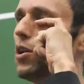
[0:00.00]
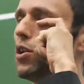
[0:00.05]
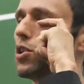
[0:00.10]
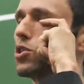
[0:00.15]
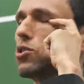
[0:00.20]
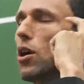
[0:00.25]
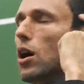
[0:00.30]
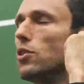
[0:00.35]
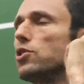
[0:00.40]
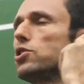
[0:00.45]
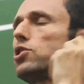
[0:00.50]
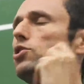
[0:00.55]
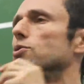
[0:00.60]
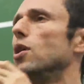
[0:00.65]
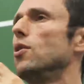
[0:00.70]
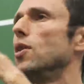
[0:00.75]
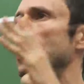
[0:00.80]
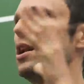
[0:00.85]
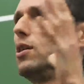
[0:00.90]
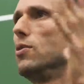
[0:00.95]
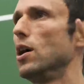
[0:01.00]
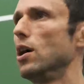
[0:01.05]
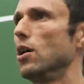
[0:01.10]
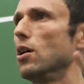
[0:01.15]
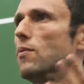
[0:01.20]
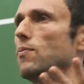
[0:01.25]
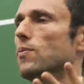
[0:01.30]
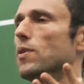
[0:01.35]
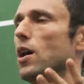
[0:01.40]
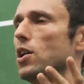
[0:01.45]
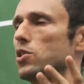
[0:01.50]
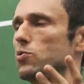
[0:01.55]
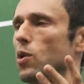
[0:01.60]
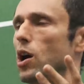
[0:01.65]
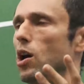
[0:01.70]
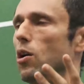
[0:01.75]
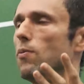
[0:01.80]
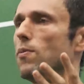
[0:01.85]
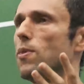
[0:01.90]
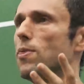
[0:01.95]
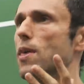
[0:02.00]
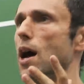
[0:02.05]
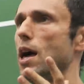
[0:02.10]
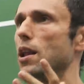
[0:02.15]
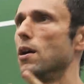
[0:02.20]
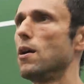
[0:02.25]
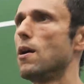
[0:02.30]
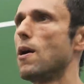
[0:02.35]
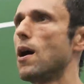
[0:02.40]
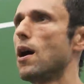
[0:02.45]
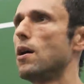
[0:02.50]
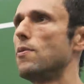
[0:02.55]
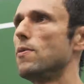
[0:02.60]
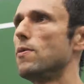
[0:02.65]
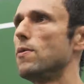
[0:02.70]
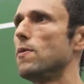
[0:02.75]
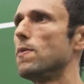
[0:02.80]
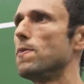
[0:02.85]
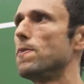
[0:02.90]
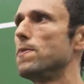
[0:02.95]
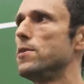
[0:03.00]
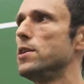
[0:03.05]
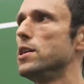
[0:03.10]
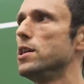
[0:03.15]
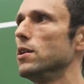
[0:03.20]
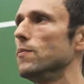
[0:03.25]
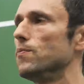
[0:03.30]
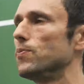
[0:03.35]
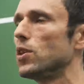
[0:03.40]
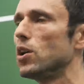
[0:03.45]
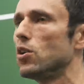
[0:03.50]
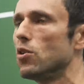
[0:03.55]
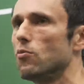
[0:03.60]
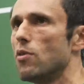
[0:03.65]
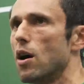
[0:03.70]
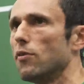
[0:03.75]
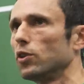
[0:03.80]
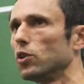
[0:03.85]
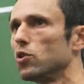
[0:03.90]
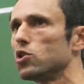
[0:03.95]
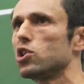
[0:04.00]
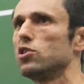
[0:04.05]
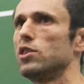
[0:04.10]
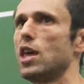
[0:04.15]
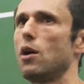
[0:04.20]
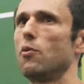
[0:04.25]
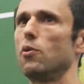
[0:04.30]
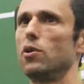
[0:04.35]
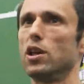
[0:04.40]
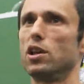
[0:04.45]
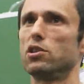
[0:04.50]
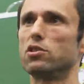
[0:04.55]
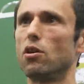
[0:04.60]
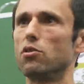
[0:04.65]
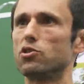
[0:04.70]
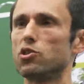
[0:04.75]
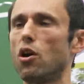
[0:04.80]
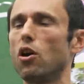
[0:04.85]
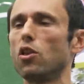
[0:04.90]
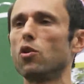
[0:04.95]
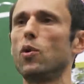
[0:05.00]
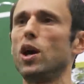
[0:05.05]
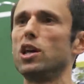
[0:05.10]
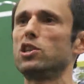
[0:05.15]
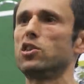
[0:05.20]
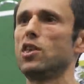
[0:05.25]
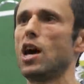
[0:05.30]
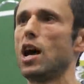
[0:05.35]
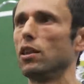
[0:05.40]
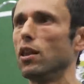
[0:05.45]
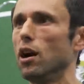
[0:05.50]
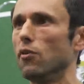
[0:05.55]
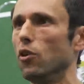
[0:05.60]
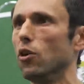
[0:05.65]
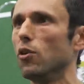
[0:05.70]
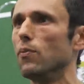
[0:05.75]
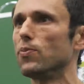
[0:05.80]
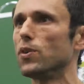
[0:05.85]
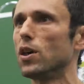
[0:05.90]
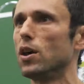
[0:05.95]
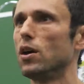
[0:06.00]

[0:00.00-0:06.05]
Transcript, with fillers: So I'll just throw that in there as well, that the revolution that we're in goes all the way to that level